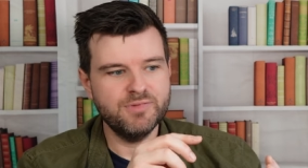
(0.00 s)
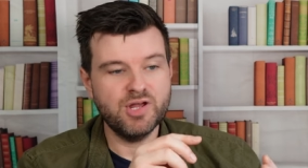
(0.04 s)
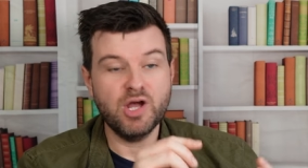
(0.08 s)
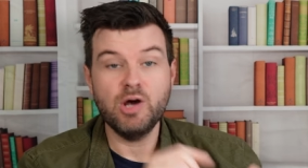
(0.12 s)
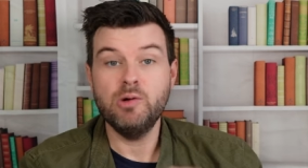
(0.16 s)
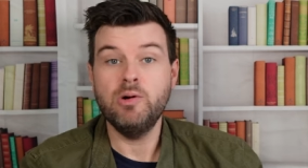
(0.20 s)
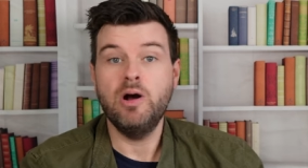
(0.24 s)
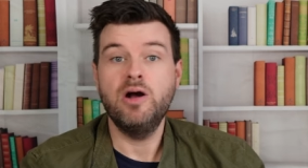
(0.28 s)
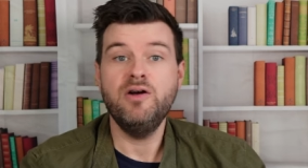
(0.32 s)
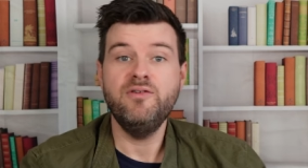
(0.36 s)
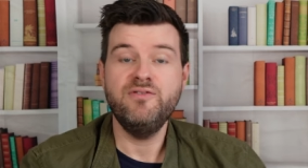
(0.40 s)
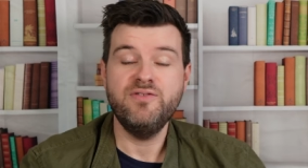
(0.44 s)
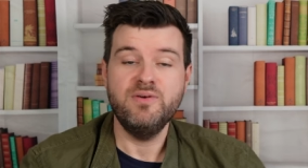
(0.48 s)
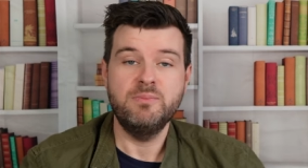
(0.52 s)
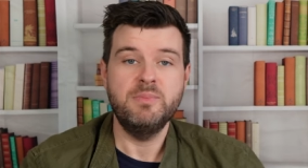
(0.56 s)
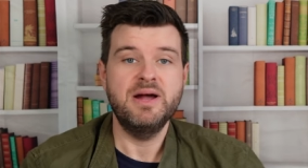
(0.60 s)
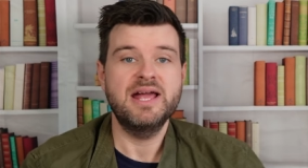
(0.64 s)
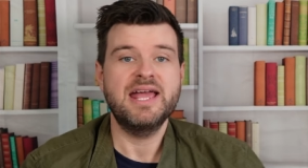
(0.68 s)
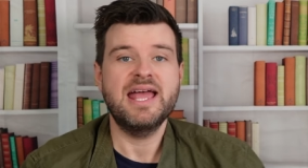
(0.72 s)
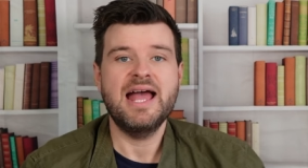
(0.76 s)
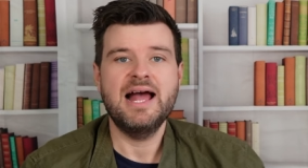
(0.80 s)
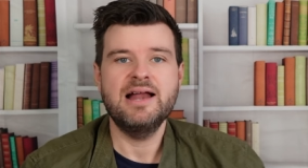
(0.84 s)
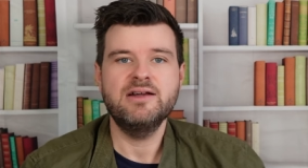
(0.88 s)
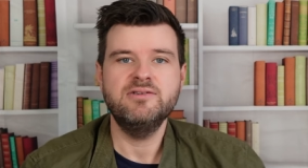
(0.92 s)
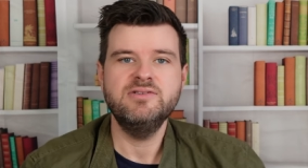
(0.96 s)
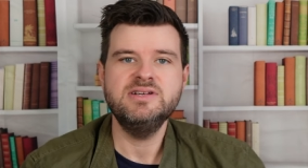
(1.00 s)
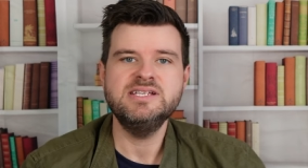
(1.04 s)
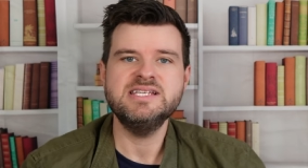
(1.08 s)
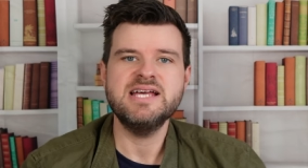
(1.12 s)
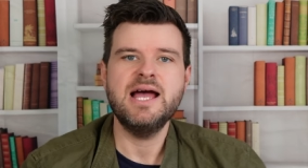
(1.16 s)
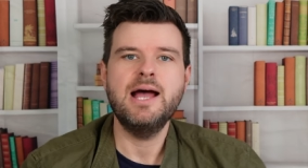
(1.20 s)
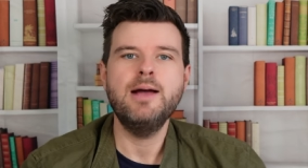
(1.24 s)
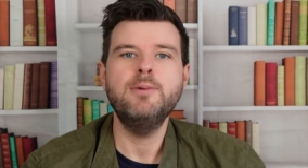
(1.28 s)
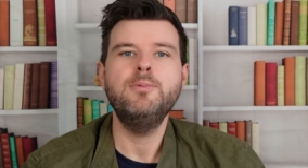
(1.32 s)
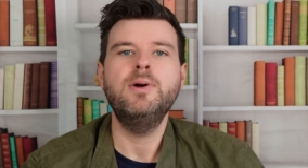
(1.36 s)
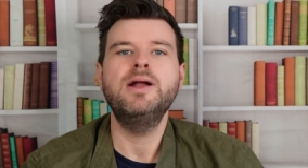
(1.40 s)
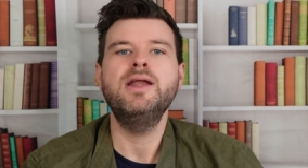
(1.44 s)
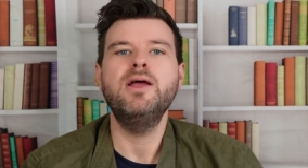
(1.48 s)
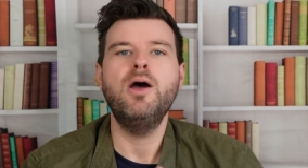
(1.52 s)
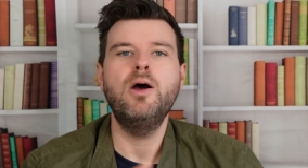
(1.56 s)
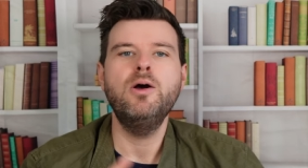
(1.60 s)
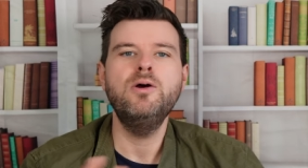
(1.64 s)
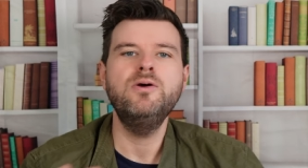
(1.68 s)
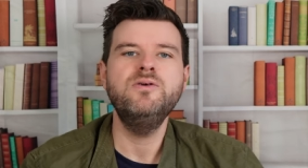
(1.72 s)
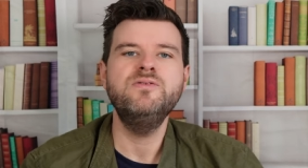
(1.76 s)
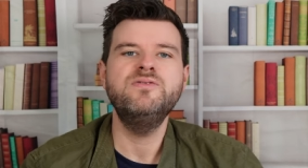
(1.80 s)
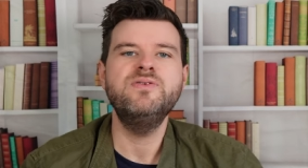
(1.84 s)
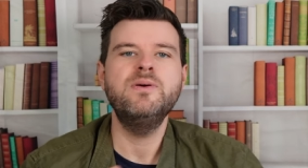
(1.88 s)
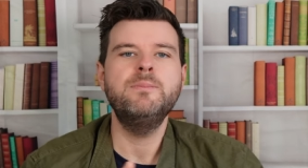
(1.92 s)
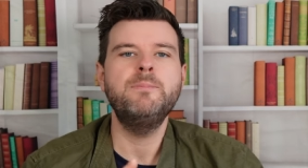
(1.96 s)
go over my calories, I went
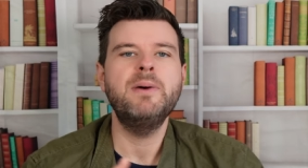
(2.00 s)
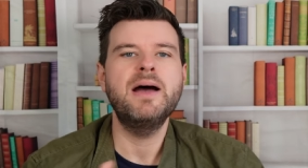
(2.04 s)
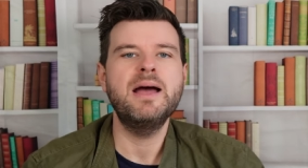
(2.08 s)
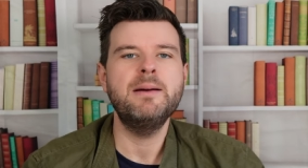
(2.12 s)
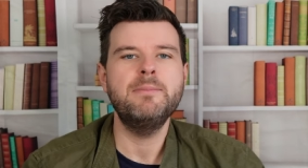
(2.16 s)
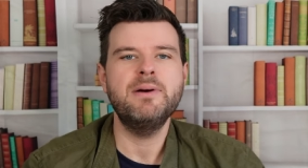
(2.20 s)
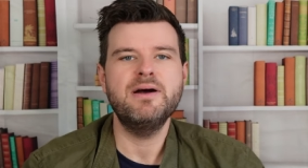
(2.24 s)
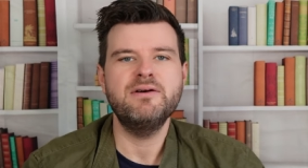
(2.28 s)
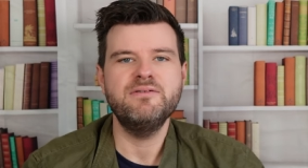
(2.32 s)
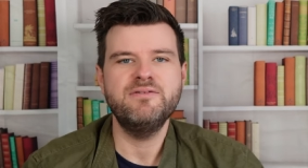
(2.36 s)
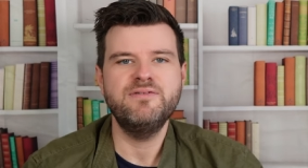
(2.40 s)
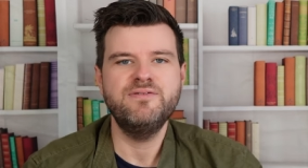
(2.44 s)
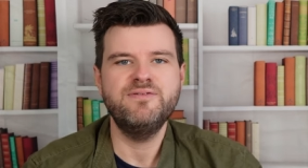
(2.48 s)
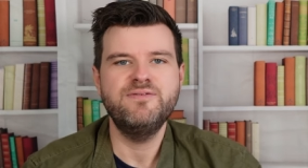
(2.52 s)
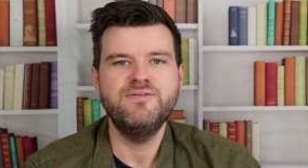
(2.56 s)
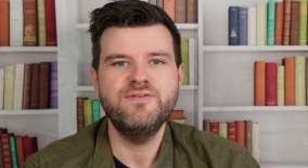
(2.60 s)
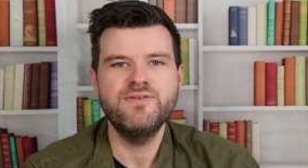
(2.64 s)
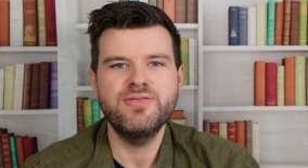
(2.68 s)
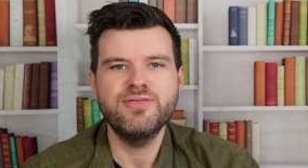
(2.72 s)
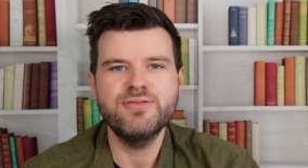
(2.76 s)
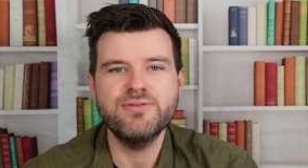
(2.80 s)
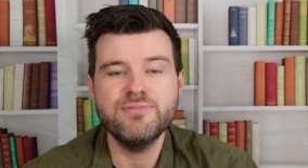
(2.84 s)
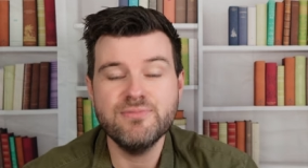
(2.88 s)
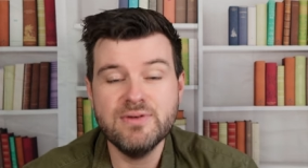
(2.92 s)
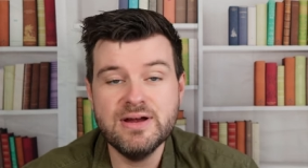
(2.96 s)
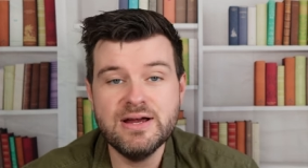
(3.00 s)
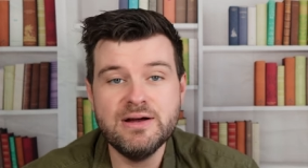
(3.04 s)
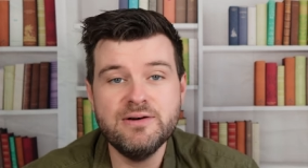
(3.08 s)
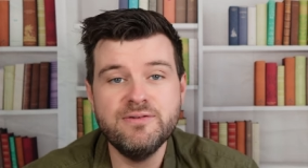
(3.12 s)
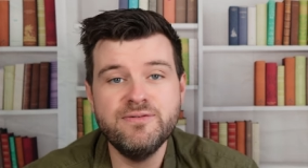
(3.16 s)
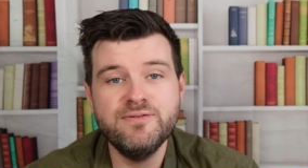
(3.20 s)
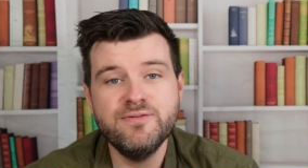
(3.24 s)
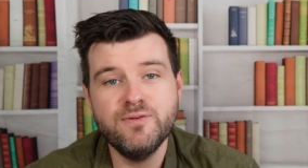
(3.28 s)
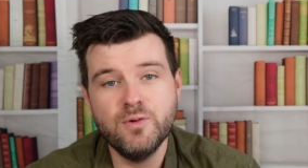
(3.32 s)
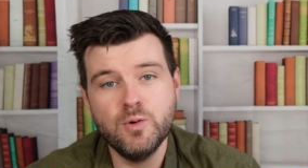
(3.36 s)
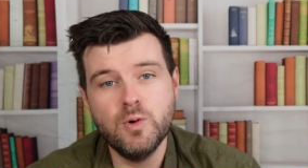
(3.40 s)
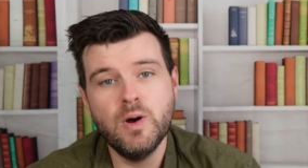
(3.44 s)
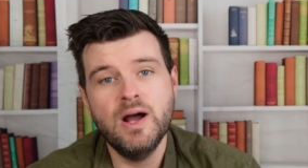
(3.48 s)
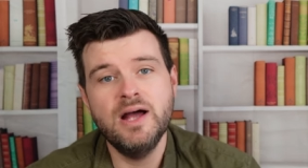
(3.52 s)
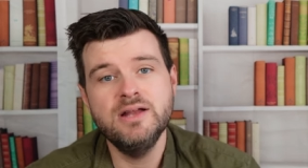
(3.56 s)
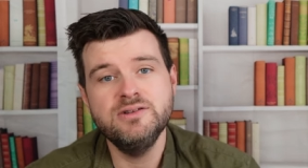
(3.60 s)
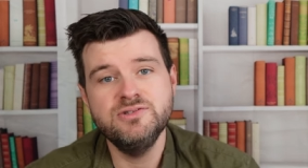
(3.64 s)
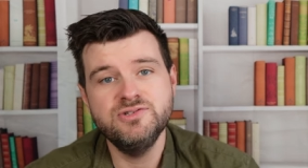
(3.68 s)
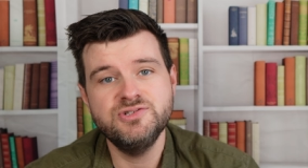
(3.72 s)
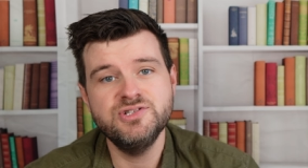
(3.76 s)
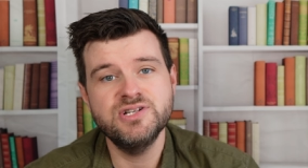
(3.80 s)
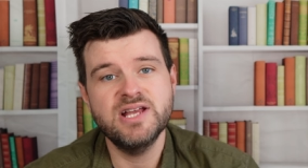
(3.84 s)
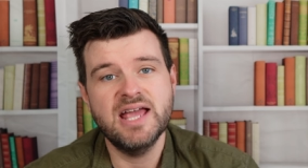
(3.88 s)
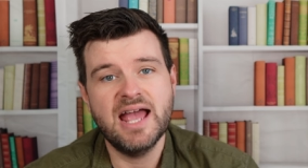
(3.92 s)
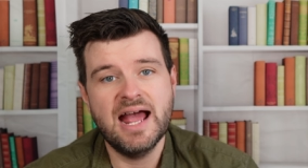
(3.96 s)
over by about 300 or
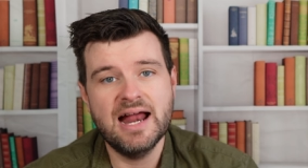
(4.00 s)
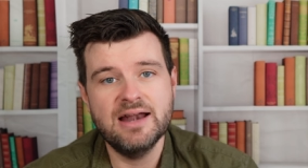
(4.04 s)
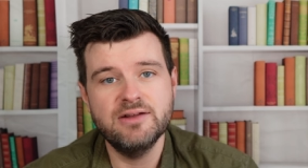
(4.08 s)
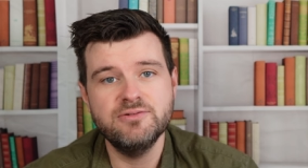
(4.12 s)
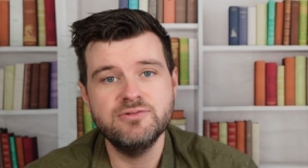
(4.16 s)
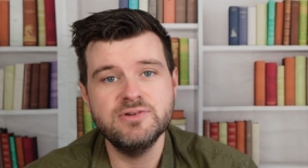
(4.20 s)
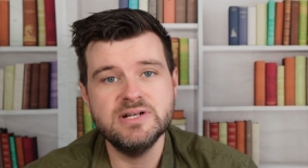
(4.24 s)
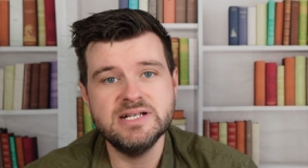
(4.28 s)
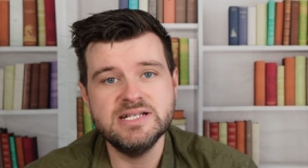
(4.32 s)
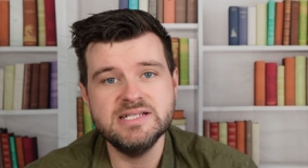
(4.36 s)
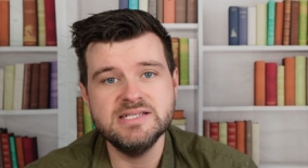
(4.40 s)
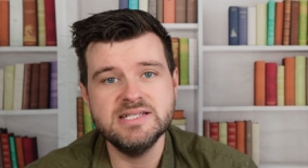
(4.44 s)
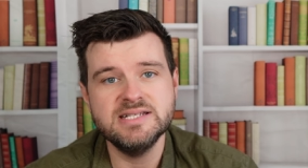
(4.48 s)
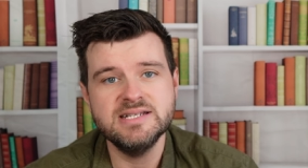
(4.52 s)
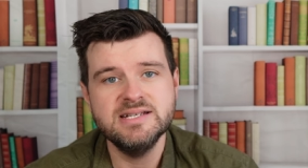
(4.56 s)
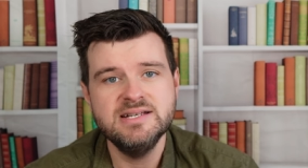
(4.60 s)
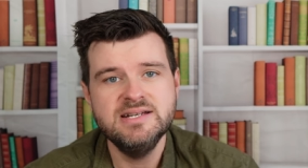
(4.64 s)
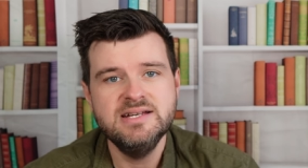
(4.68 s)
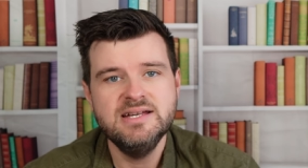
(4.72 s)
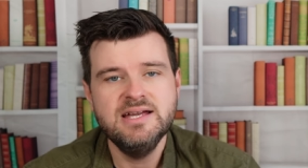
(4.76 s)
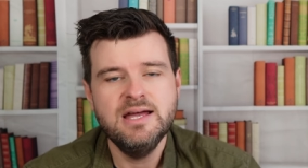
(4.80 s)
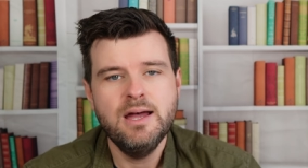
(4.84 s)
400 calories.